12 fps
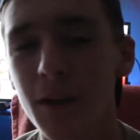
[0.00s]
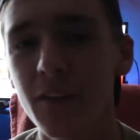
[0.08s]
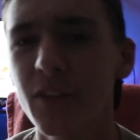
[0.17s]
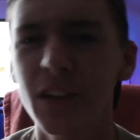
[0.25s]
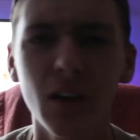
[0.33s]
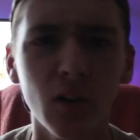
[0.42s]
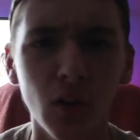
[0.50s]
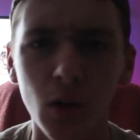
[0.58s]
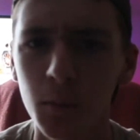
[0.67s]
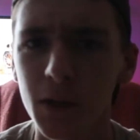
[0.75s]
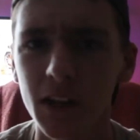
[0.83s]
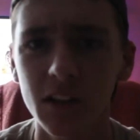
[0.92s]
video a
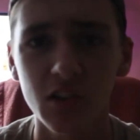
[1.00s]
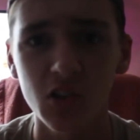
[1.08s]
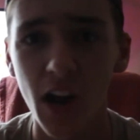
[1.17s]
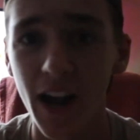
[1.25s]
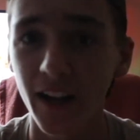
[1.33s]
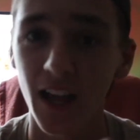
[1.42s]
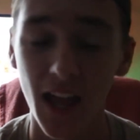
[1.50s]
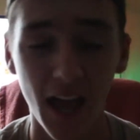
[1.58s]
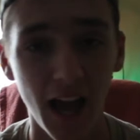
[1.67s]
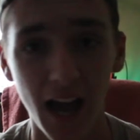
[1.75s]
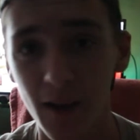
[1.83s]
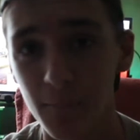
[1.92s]
little bit at the track.
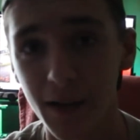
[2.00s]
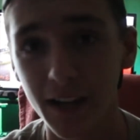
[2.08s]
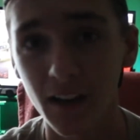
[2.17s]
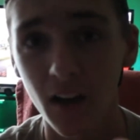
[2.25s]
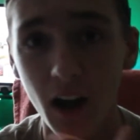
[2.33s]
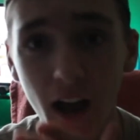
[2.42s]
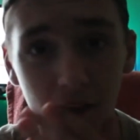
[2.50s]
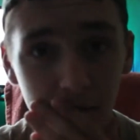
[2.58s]
I may not. I